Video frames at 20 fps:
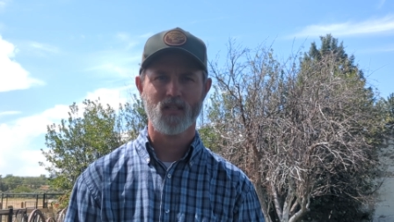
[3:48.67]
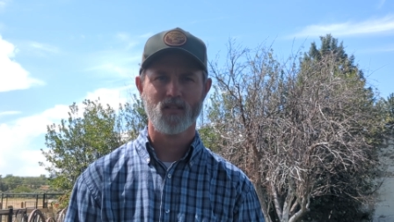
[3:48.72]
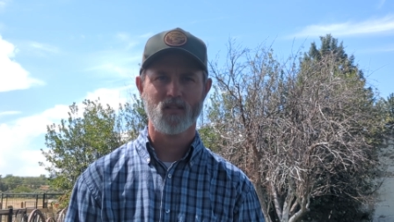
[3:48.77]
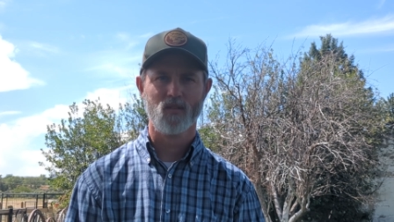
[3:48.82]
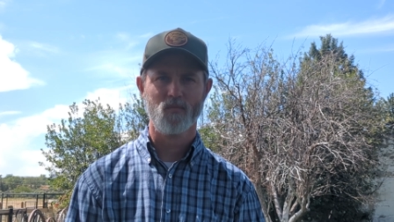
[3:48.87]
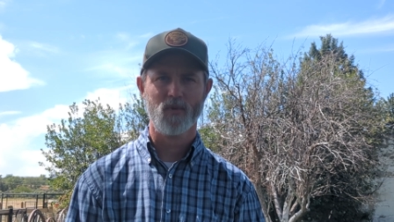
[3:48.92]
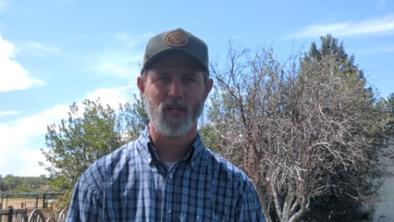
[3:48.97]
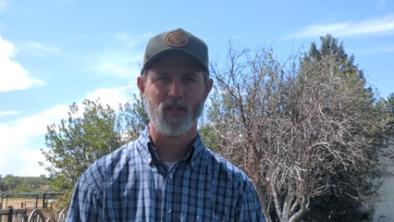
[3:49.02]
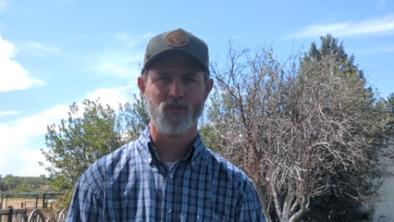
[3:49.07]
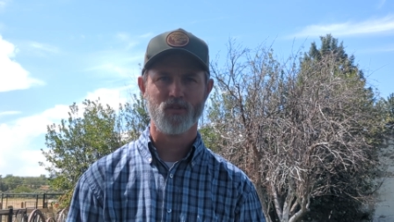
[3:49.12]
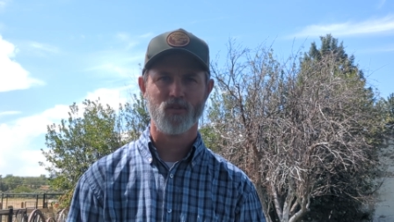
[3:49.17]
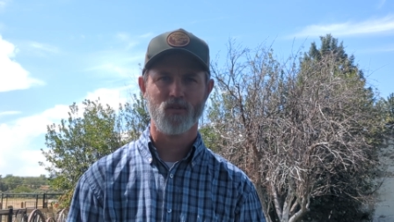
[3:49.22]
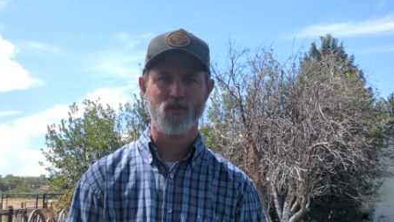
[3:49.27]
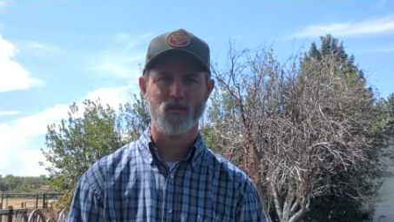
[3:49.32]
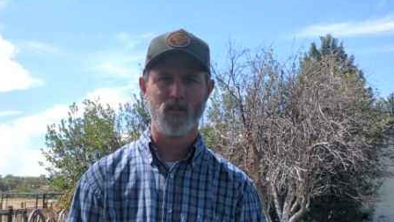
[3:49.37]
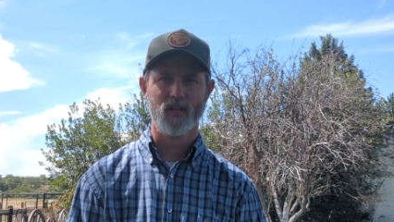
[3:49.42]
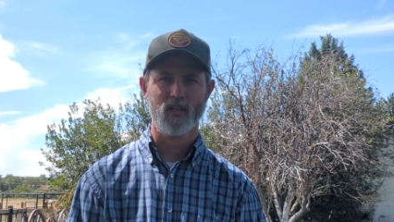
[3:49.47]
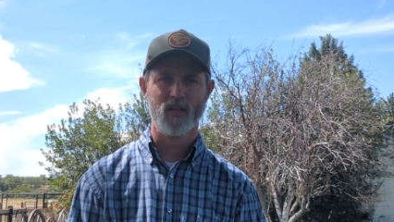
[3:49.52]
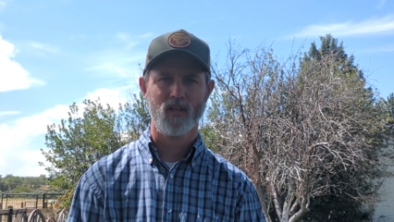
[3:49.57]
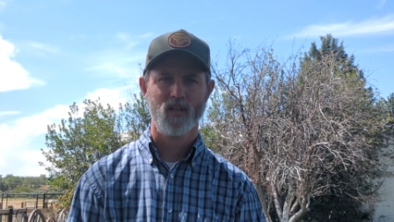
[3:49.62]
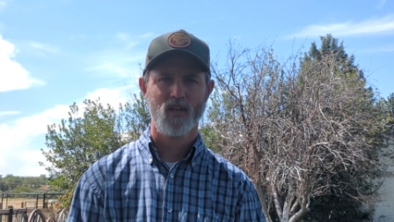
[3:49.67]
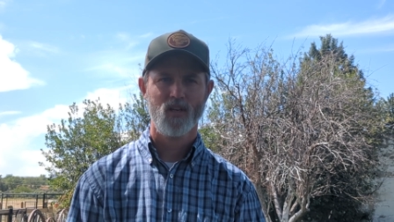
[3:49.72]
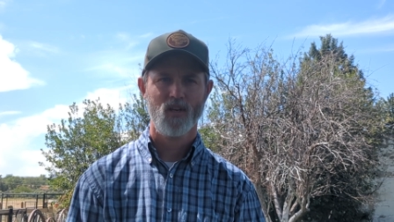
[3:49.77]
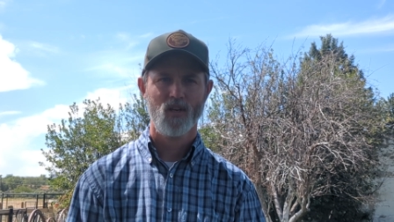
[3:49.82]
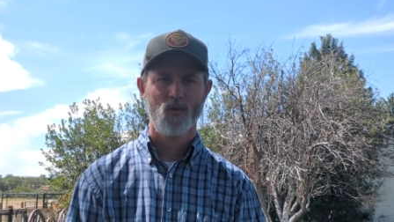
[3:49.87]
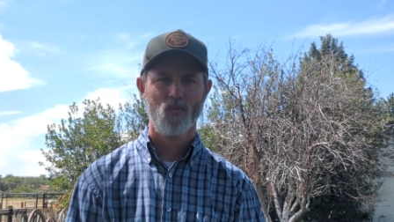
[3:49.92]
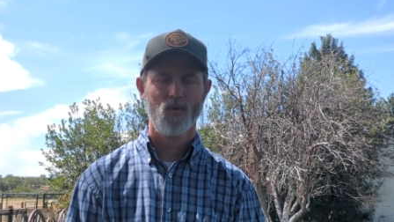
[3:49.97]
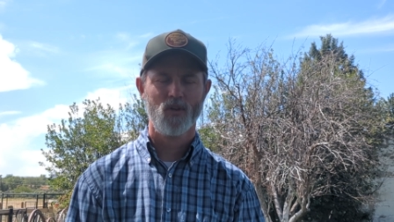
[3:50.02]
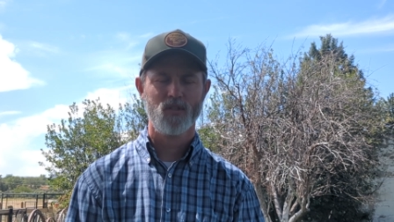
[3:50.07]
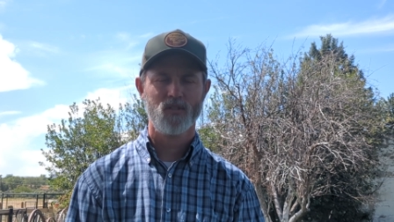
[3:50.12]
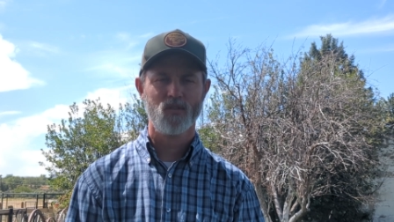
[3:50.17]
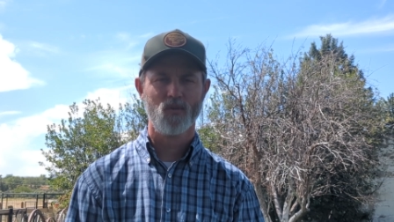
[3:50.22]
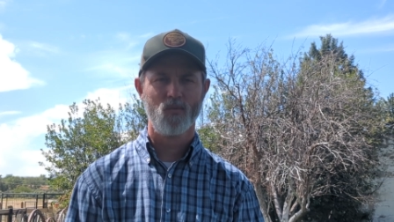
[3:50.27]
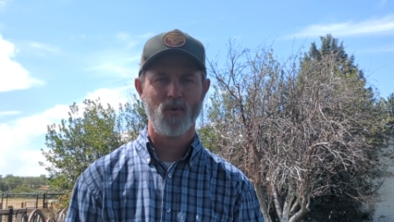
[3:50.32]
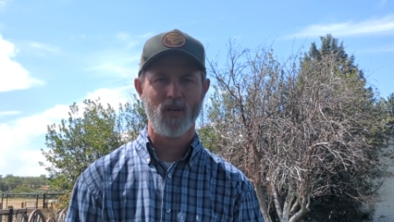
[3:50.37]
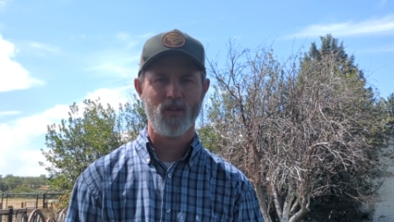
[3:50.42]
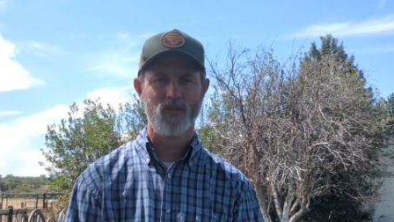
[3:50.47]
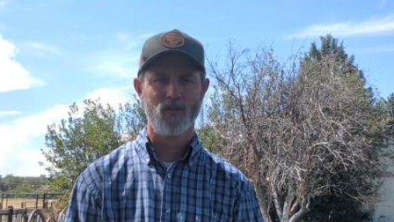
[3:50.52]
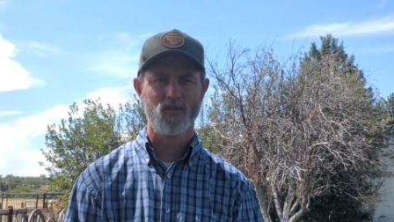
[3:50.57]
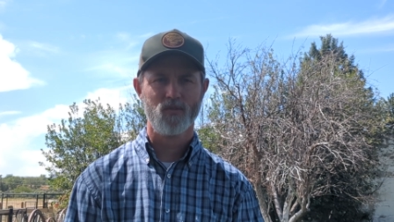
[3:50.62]
make sure that once the
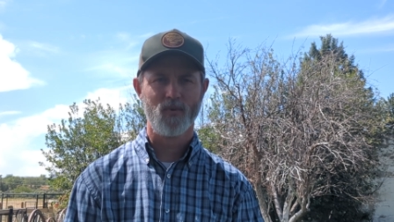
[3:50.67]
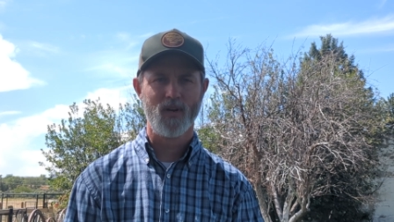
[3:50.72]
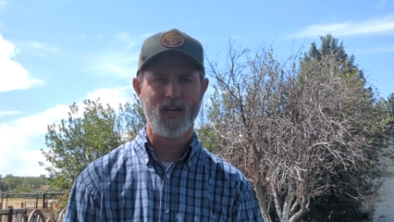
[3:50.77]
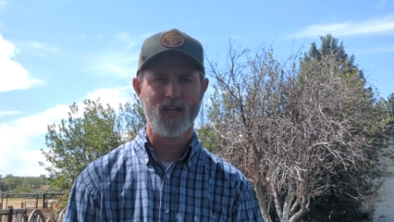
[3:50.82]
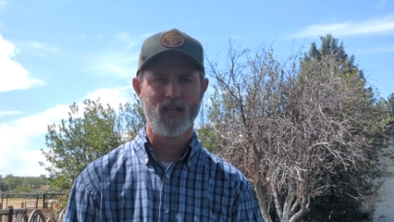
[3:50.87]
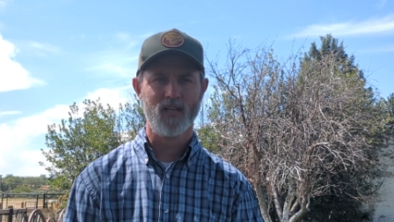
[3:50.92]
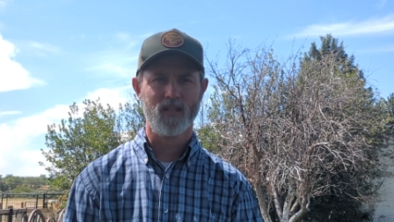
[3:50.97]
weather is ready in the